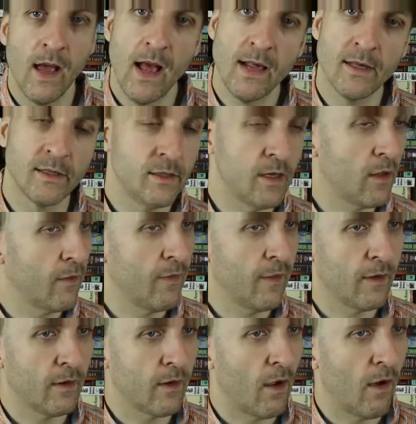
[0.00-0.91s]
It's another
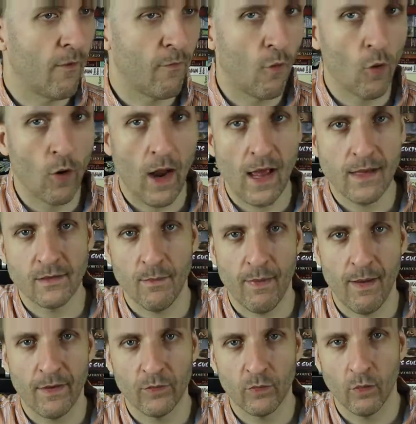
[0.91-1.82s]
thing uh, for as the
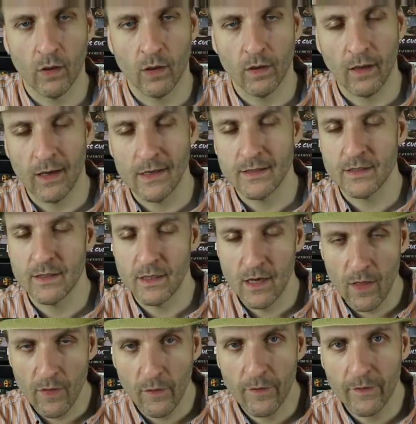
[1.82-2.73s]
best work. It's
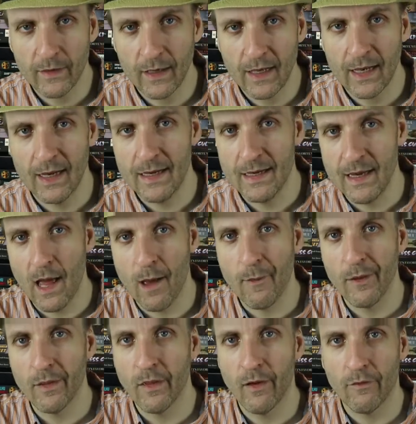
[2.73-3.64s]
another thing to get a
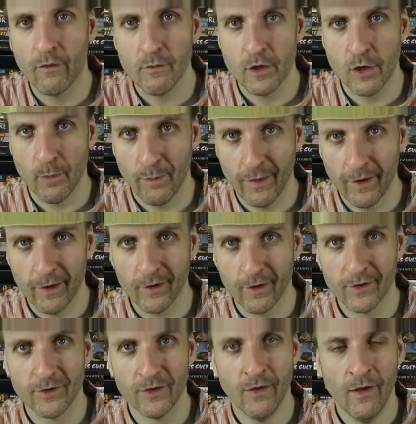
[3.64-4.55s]
Nebula from your
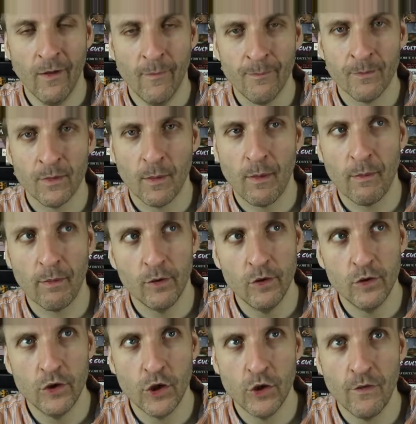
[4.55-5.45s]
peers, the people
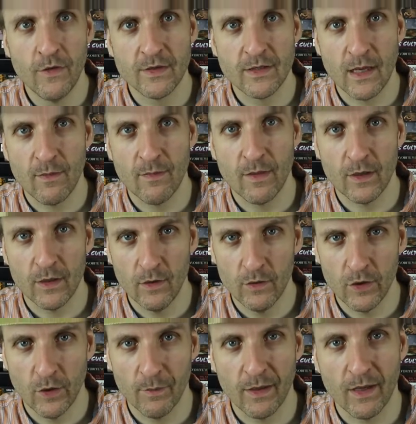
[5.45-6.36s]
who do the same thing
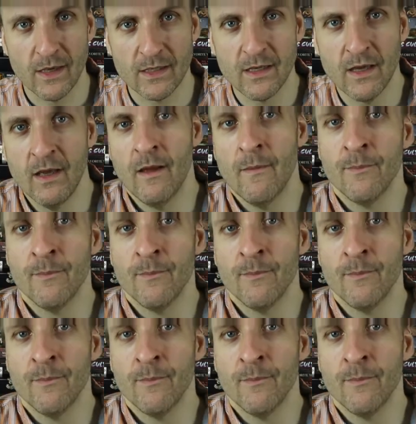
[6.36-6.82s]
you do, because